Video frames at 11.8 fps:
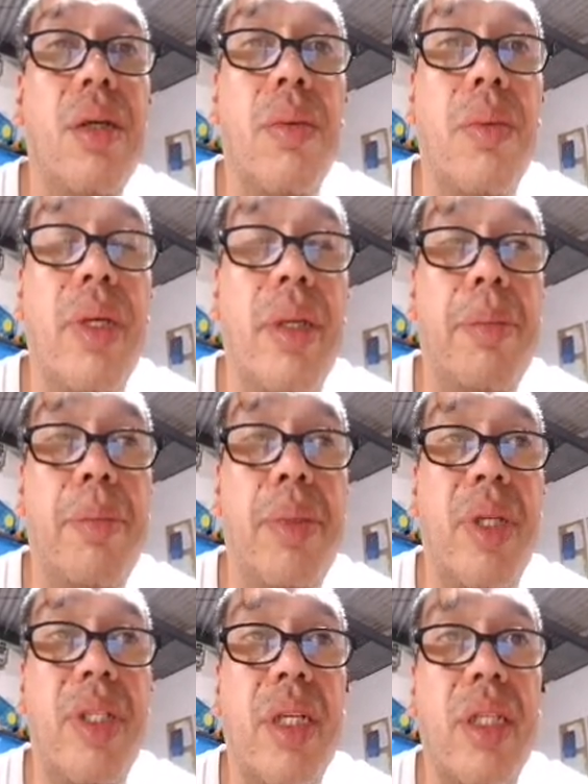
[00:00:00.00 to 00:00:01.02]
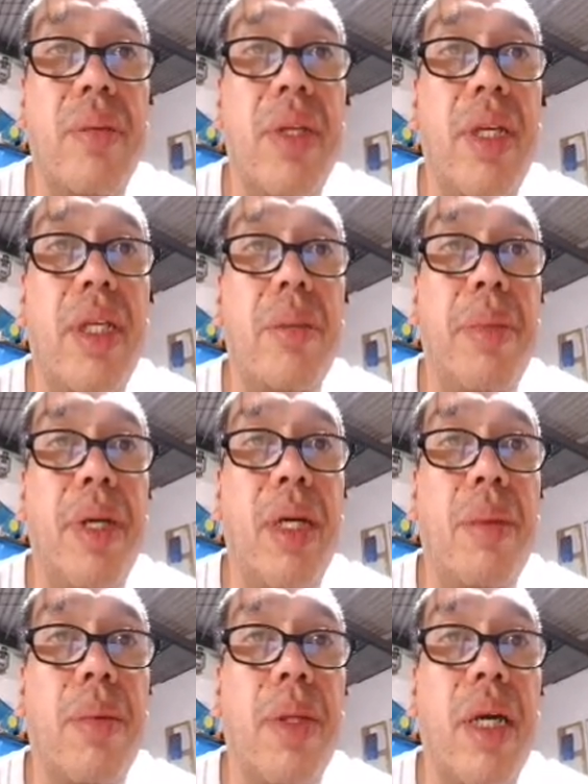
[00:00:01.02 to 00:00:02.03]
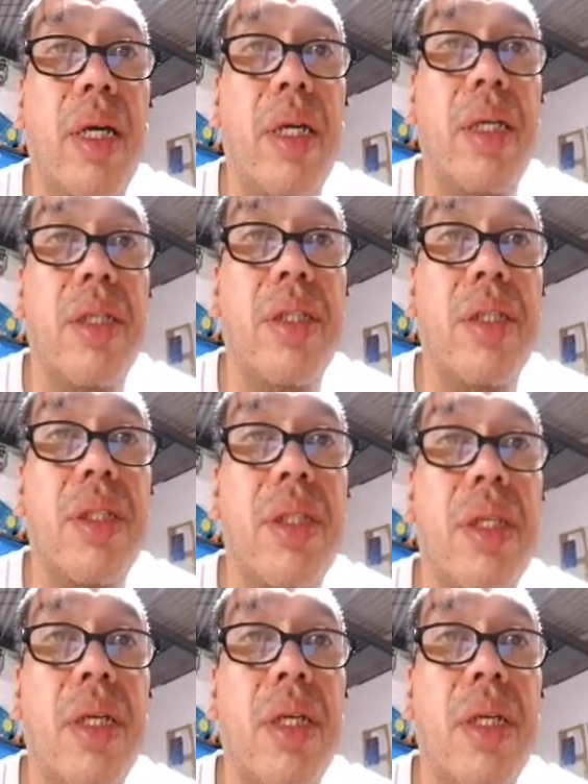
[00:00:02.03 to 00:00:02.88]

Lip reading: Where predictably the parabola is